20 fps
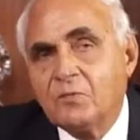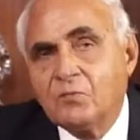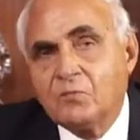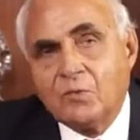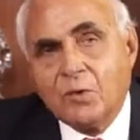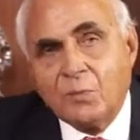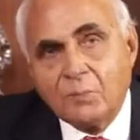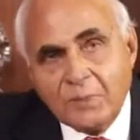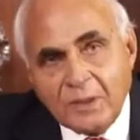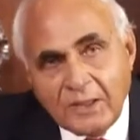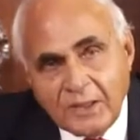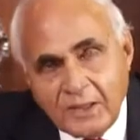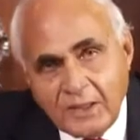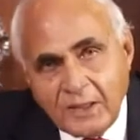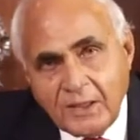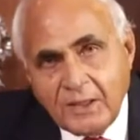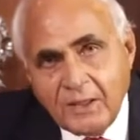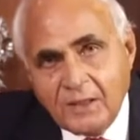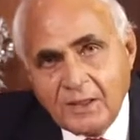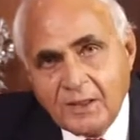for
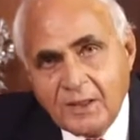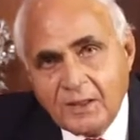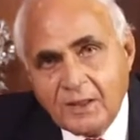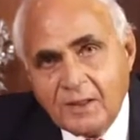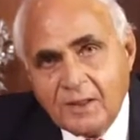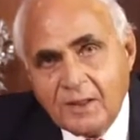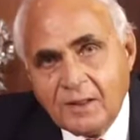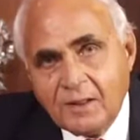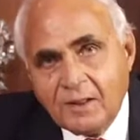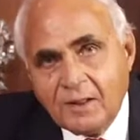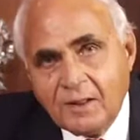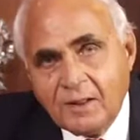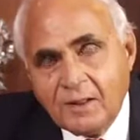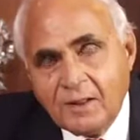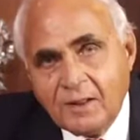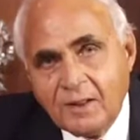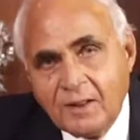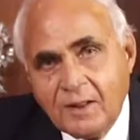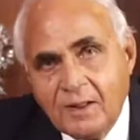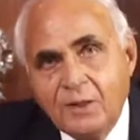me,
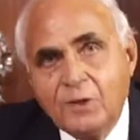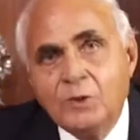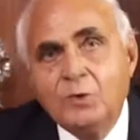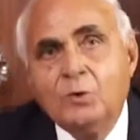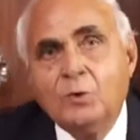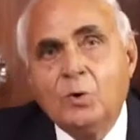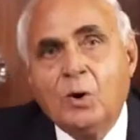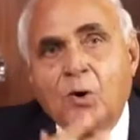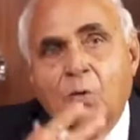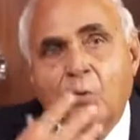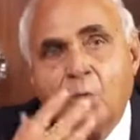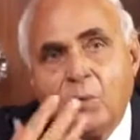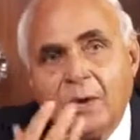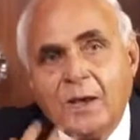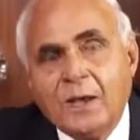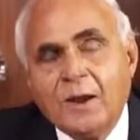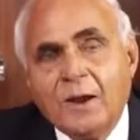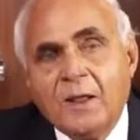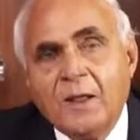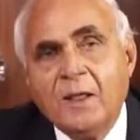you are
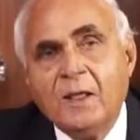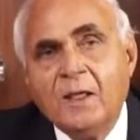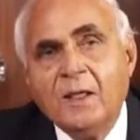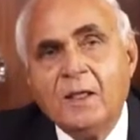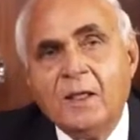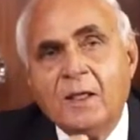very,